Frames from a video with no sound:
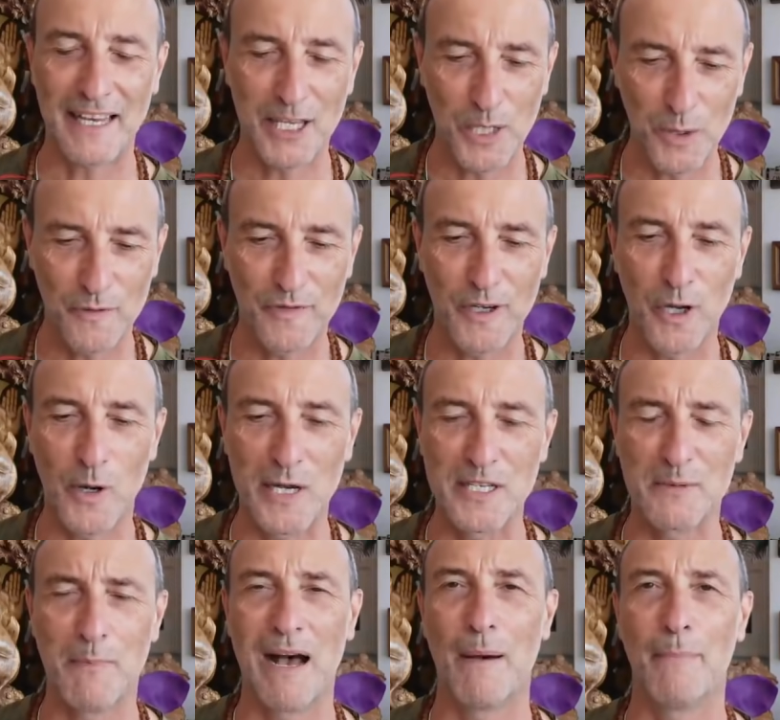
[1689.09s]
Thank you for
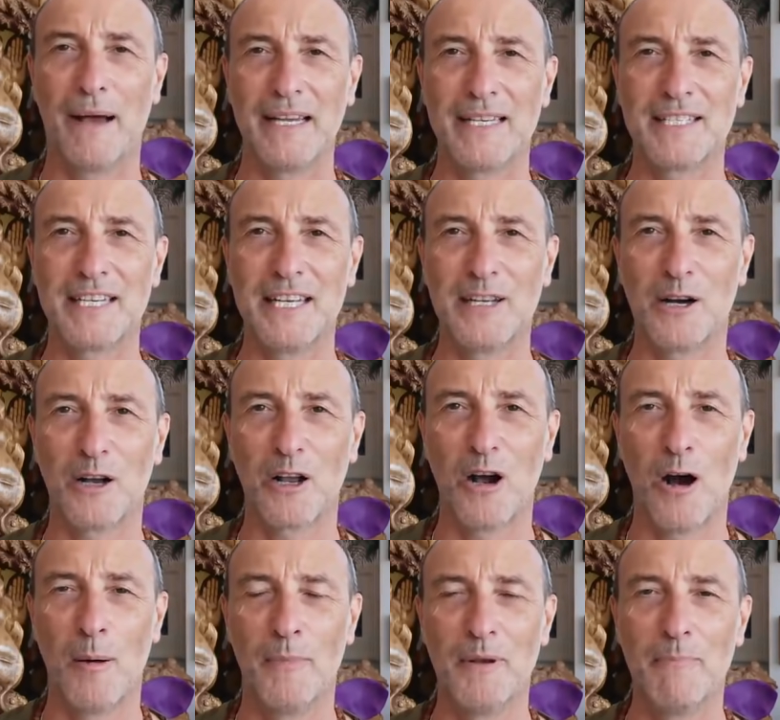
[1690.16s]
going to
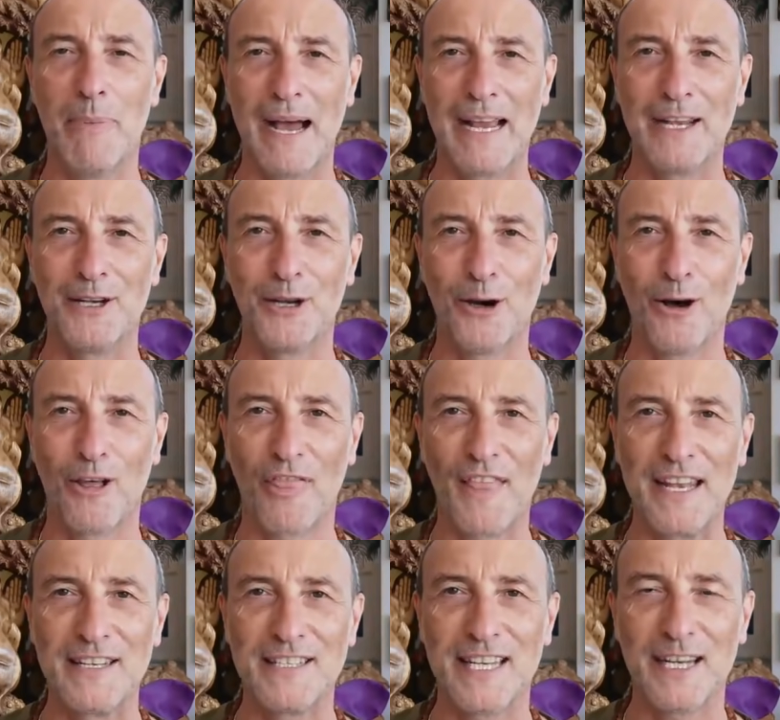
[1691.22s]
markbajerski.com and buying your
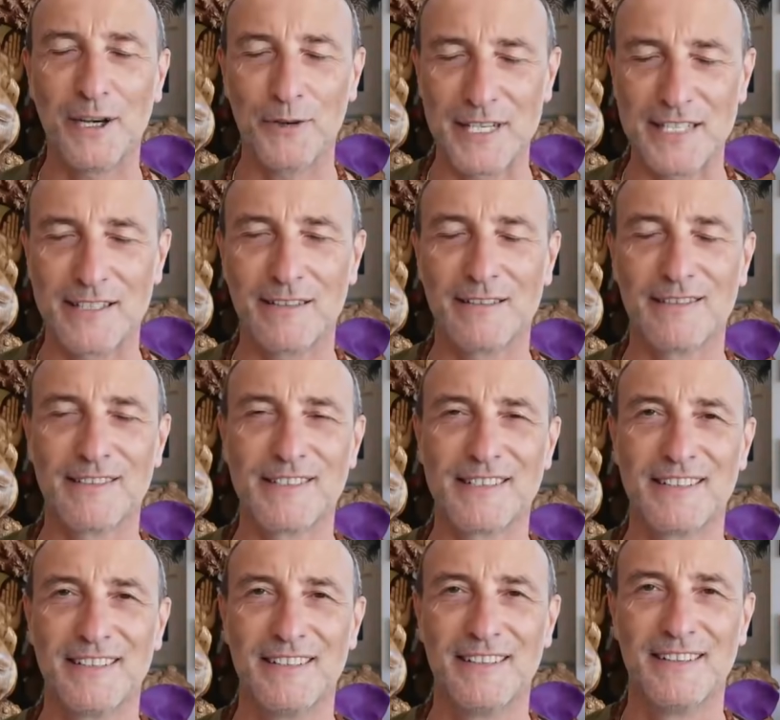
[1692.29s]
authentic
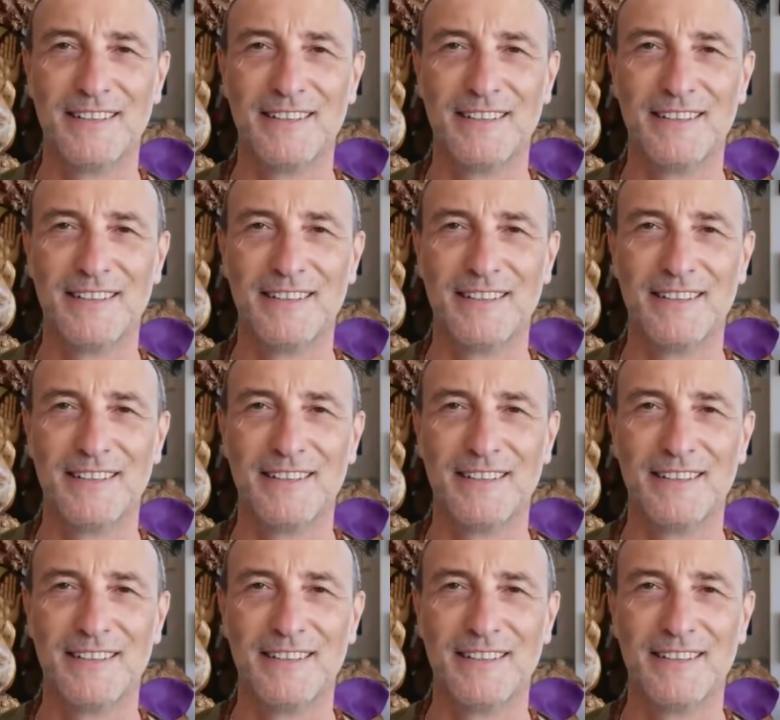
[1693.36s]
crystals,